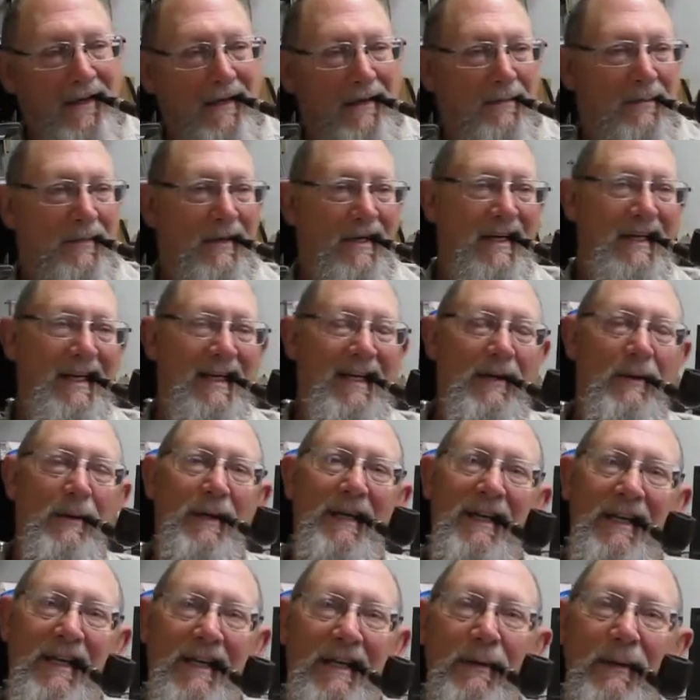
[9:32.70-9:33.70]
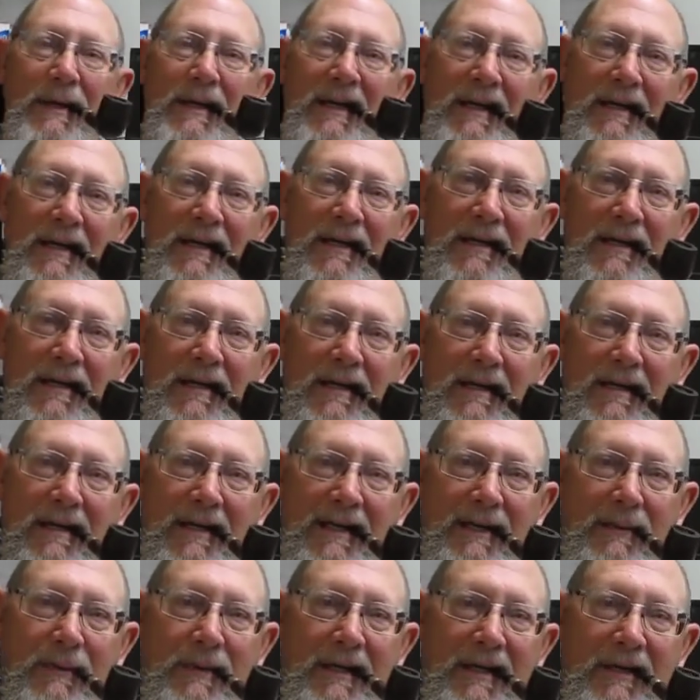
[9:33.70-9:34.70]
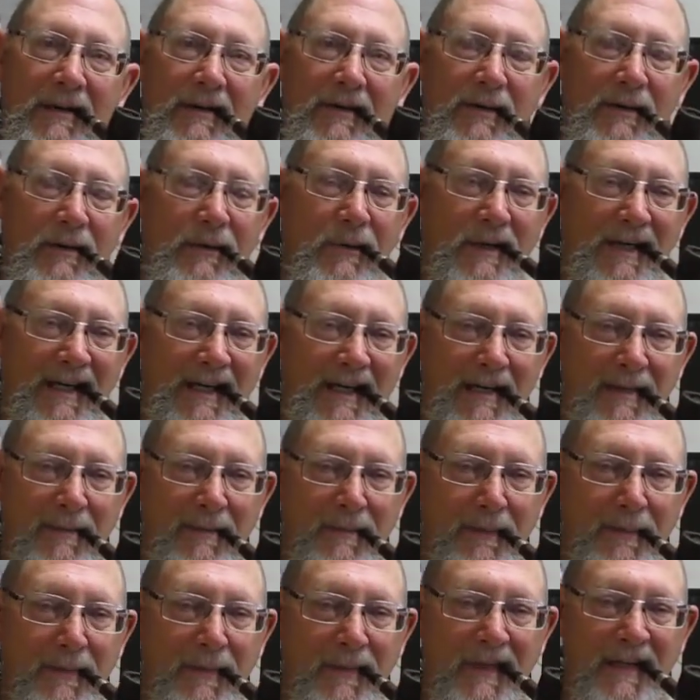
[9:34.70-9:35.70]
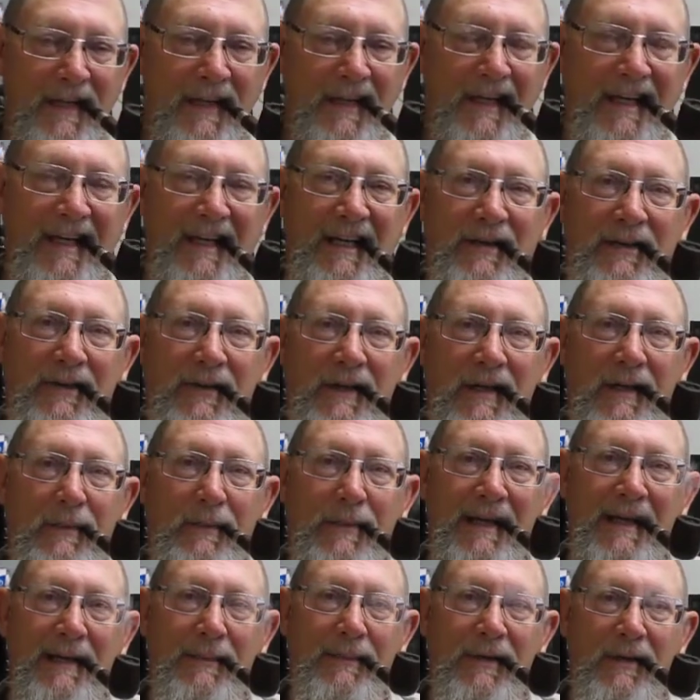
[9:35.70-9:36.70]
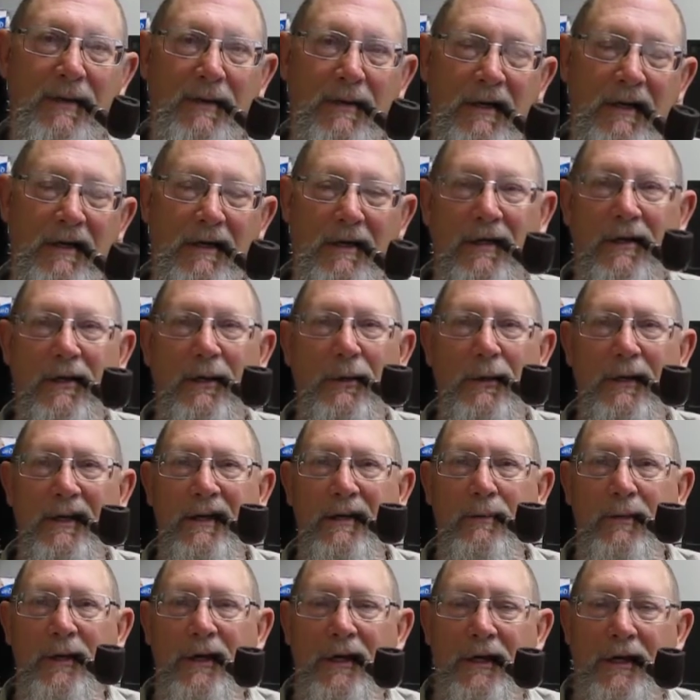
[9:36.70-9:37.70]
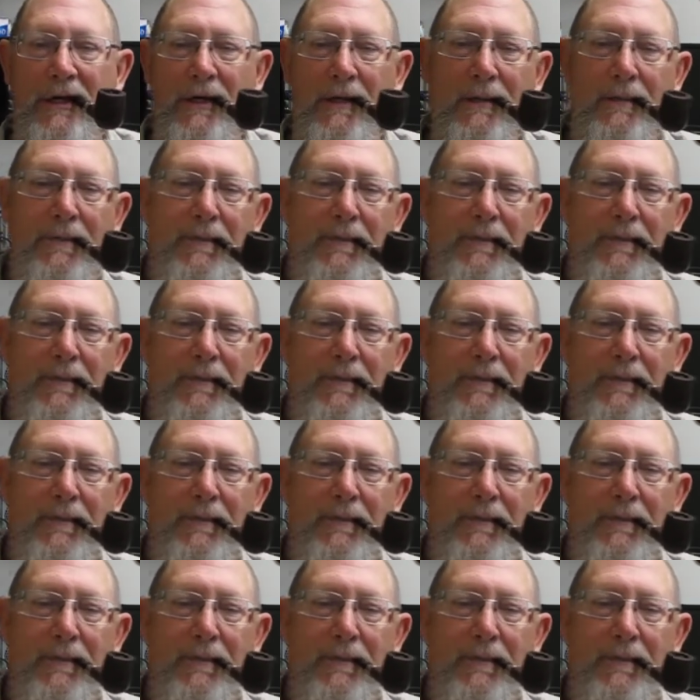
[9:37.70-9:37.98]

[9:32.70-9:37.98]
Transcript: But anyway, they went to the Kansas City Pipe Show, or they're going tomorrow.